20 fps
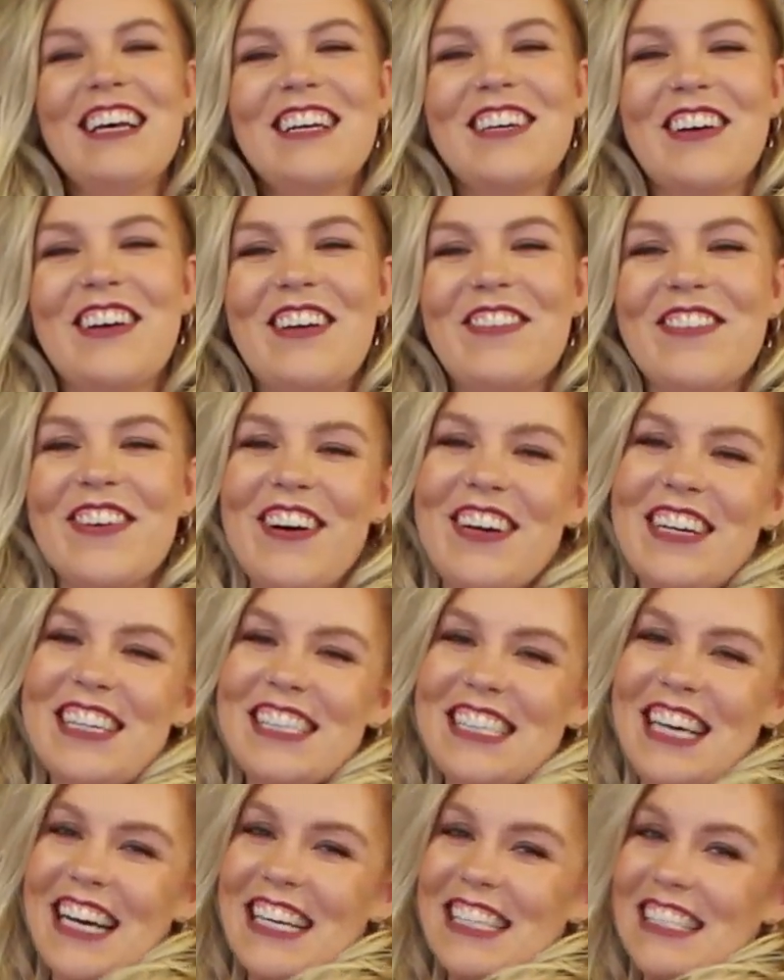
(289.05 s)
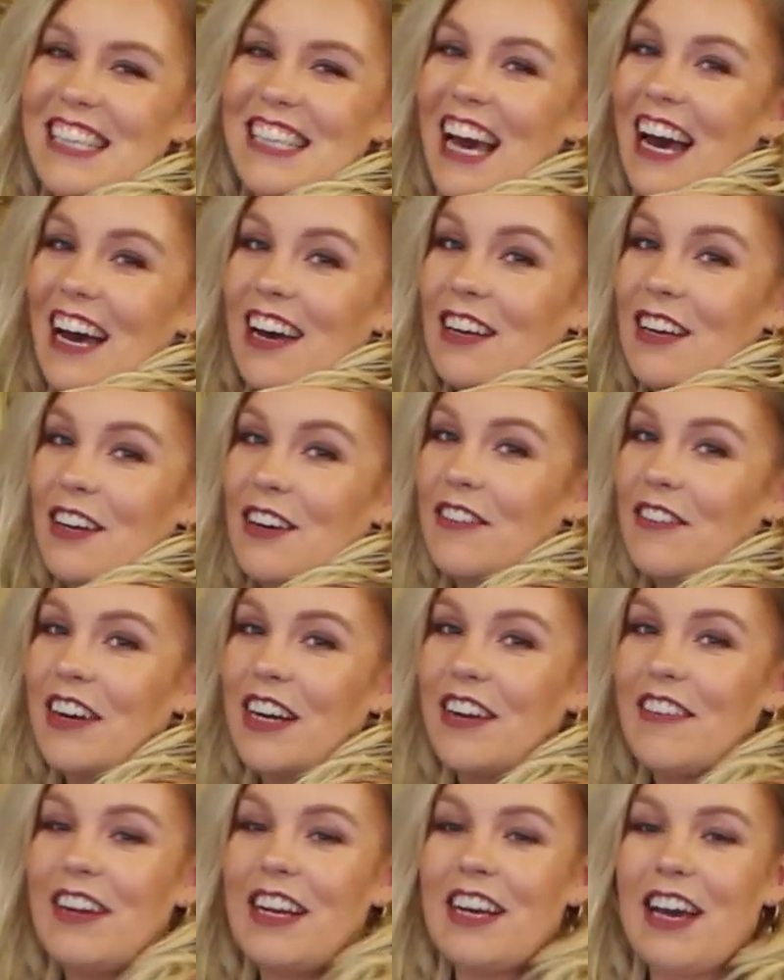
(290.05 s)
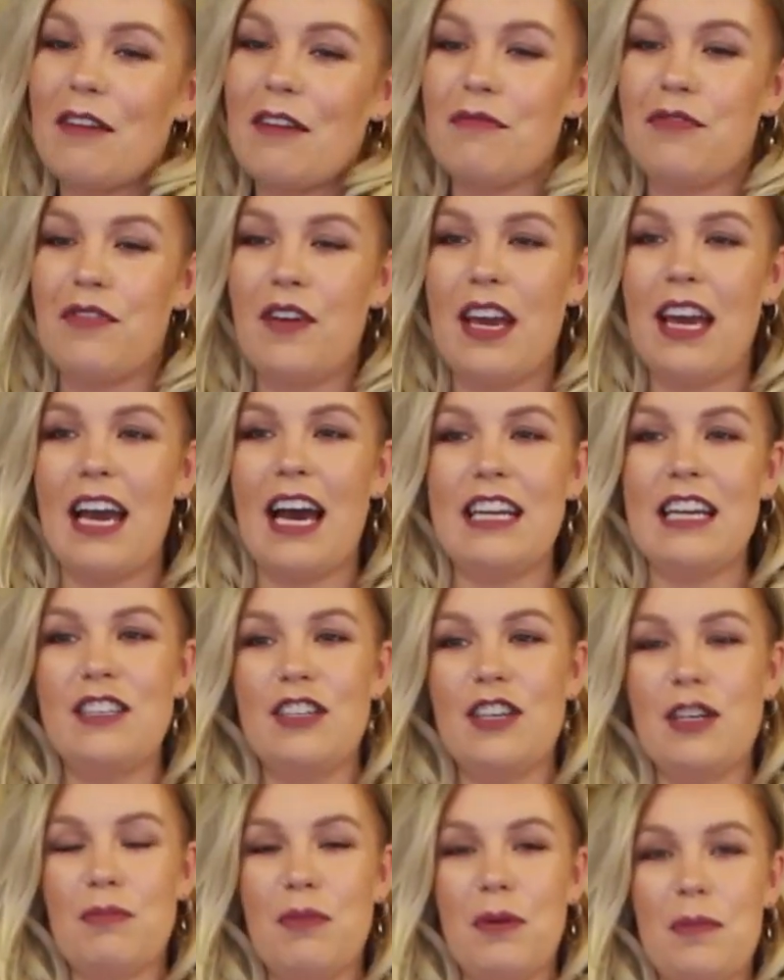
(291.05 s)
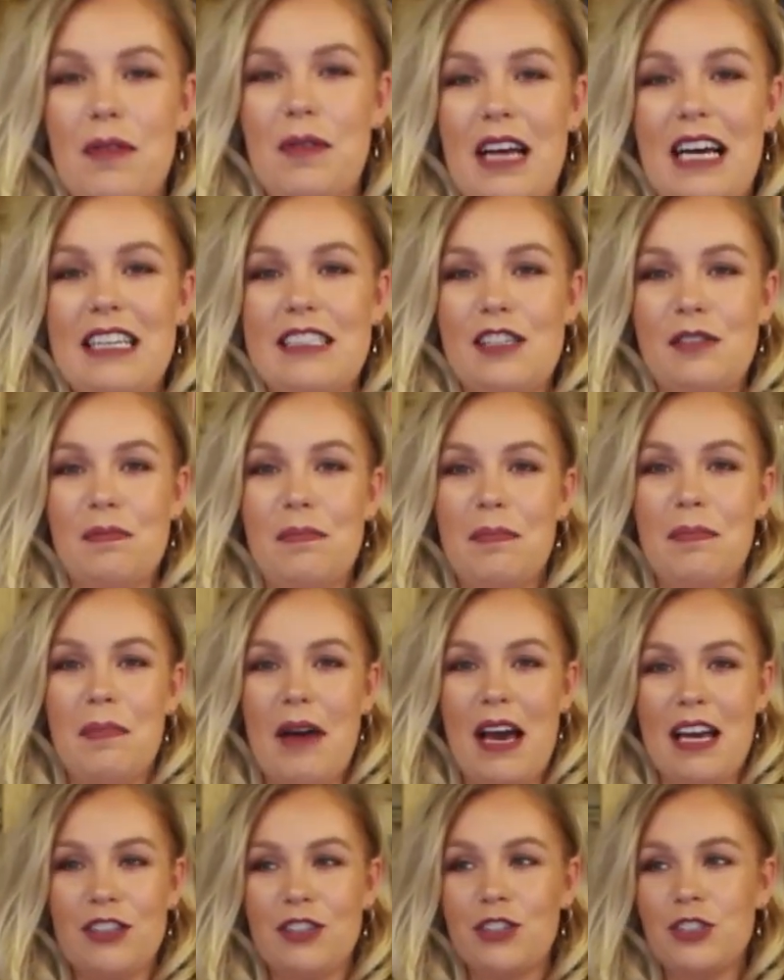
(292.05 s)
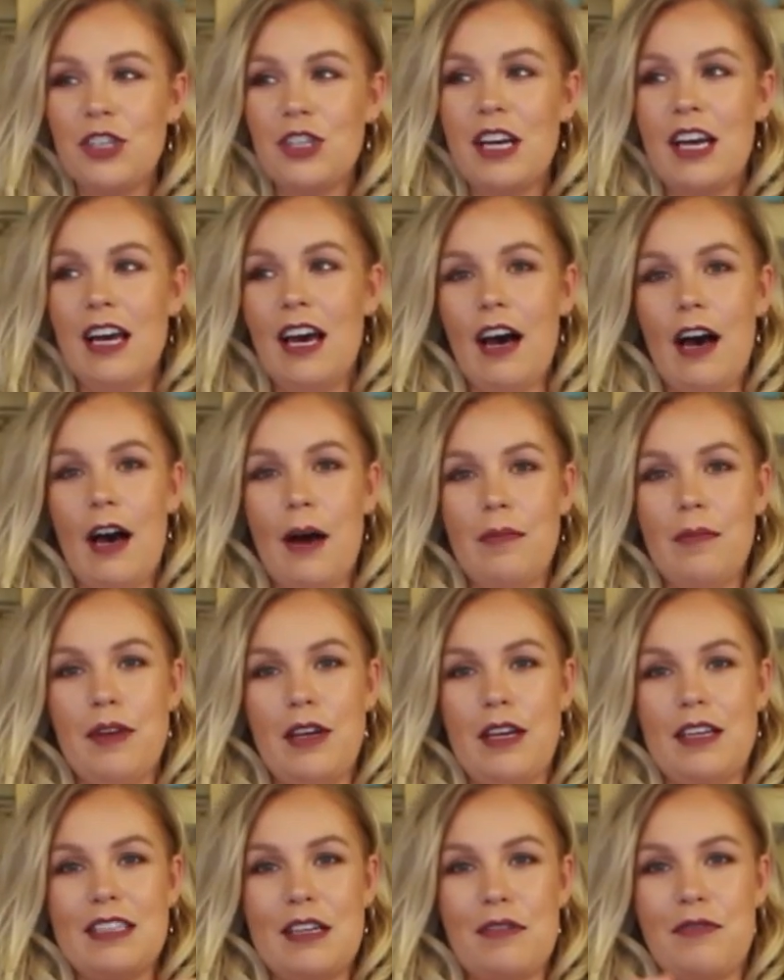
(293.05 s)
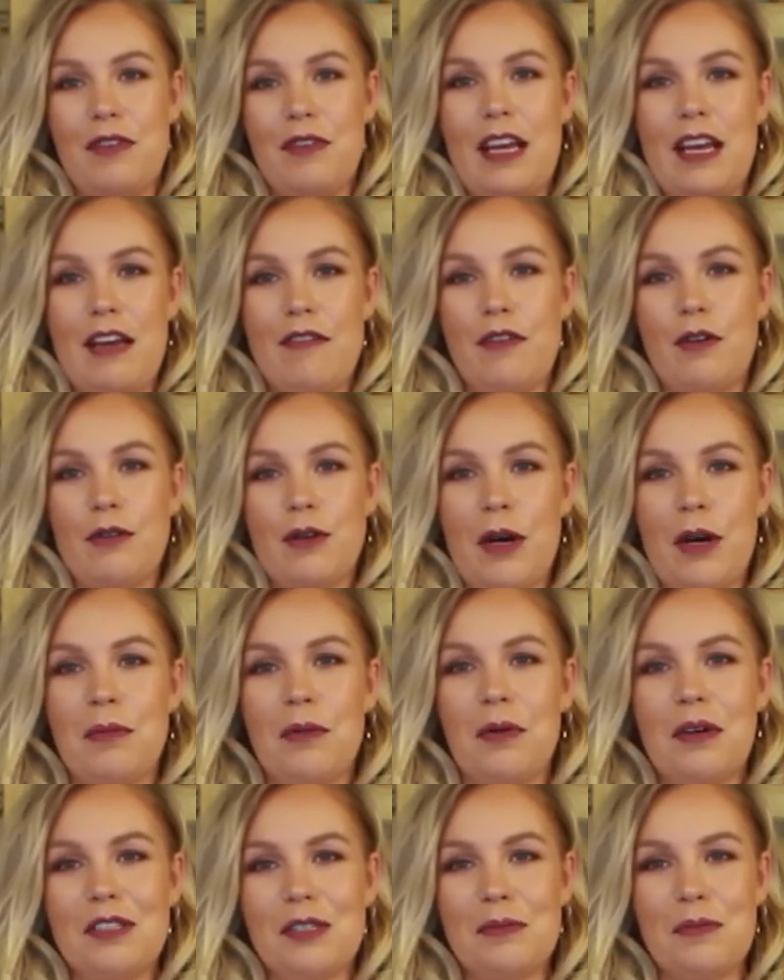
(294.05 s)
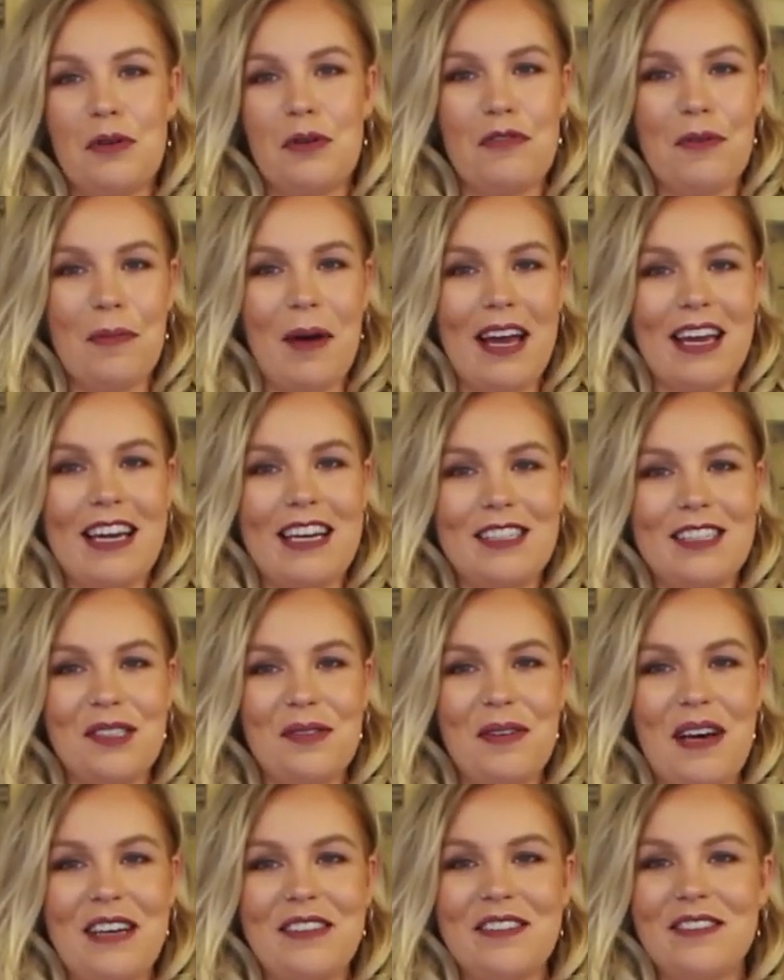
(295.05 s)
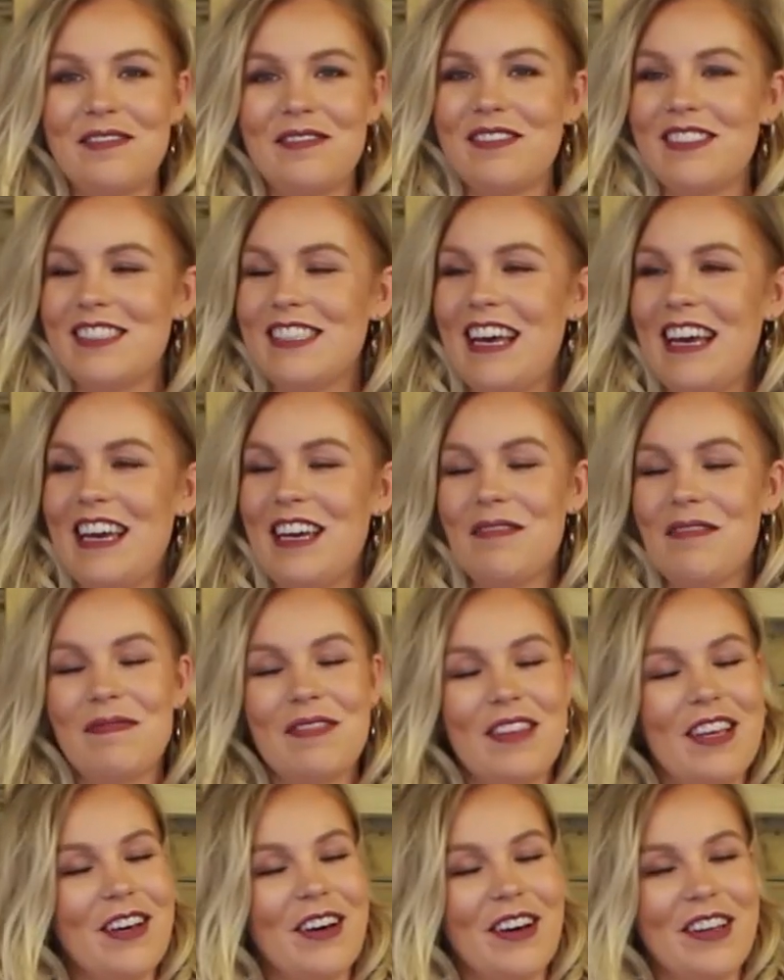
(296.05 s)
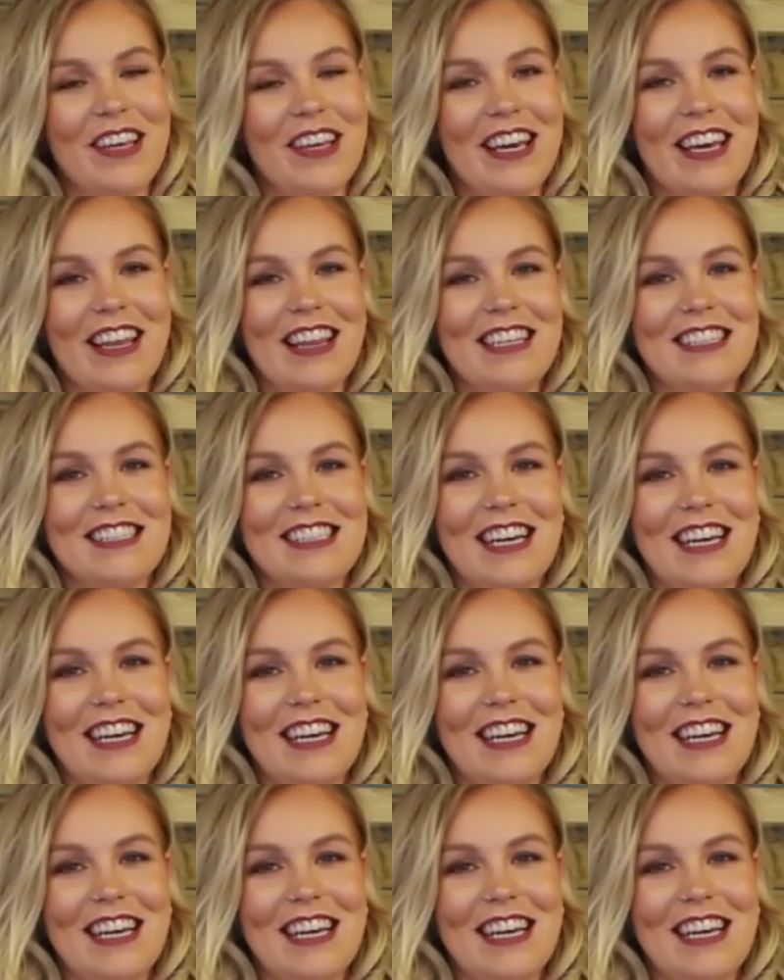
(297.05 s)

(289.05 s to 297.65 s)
great for holidays. Yeah, really, really comfy, and you could, as it's mesh, You could definitely fold it up quite small for packing as well. See, you got to think of these